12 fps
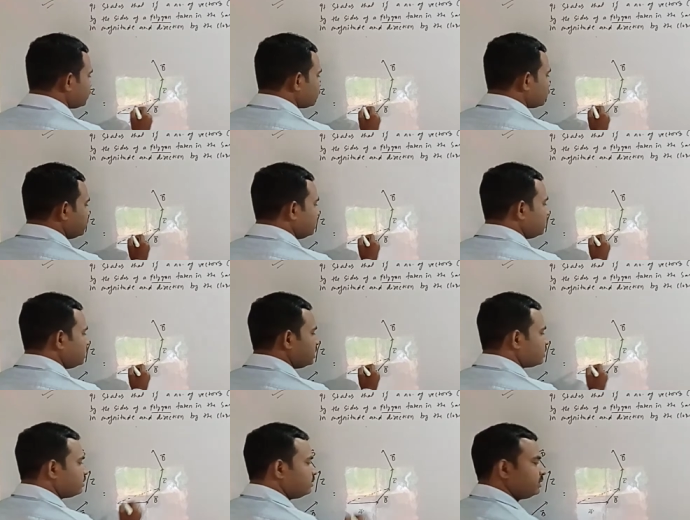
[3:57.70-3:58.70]
so
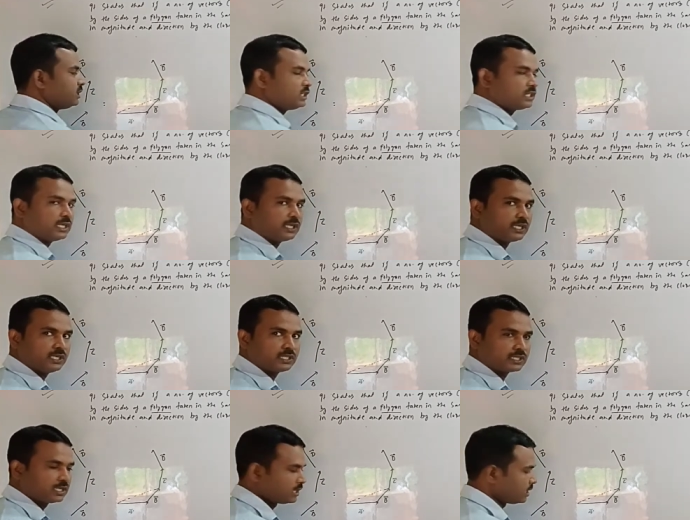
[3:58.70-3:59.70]
this will be
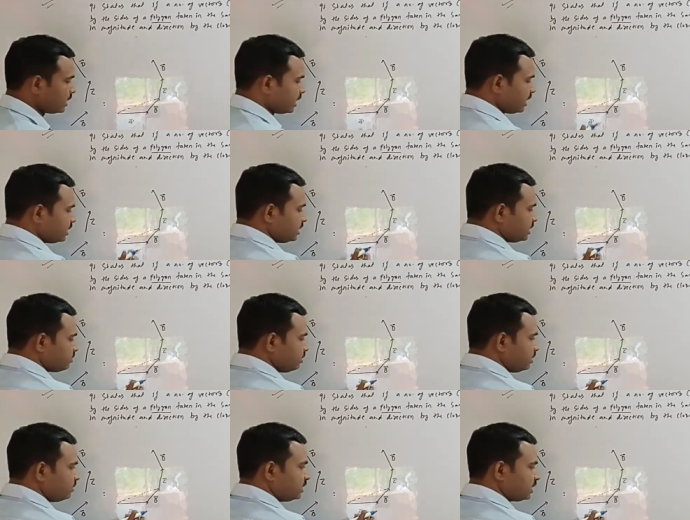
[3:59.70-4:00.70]
resultants, and this
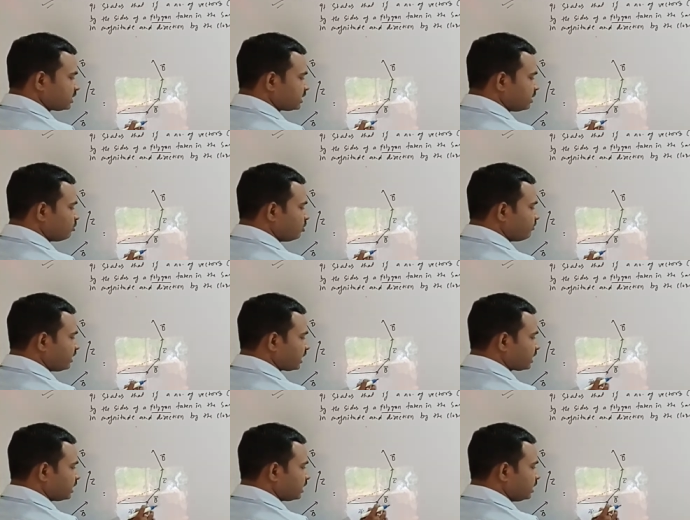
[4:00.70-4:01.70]
will be the sum of
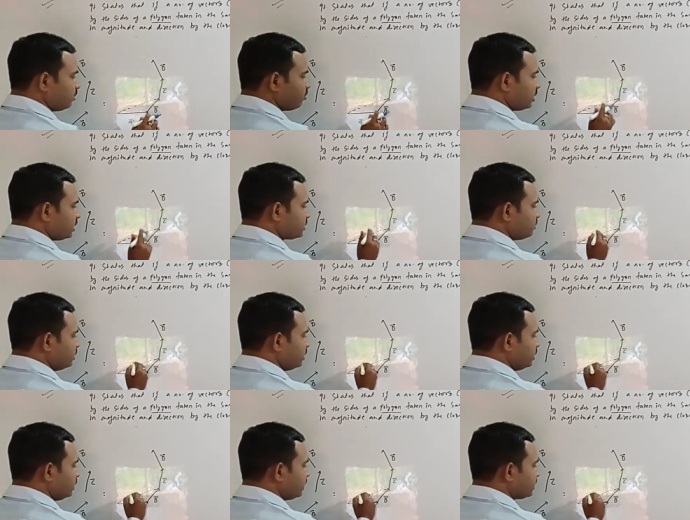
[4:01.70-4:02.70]
vector a plus
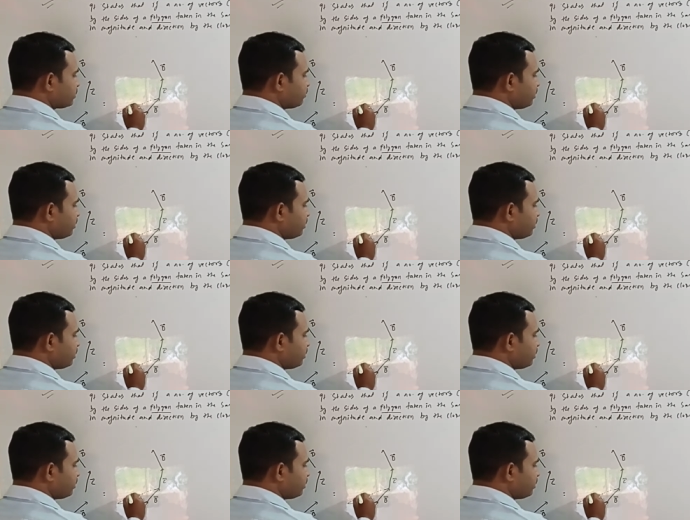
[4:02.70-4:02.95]
b. Yes,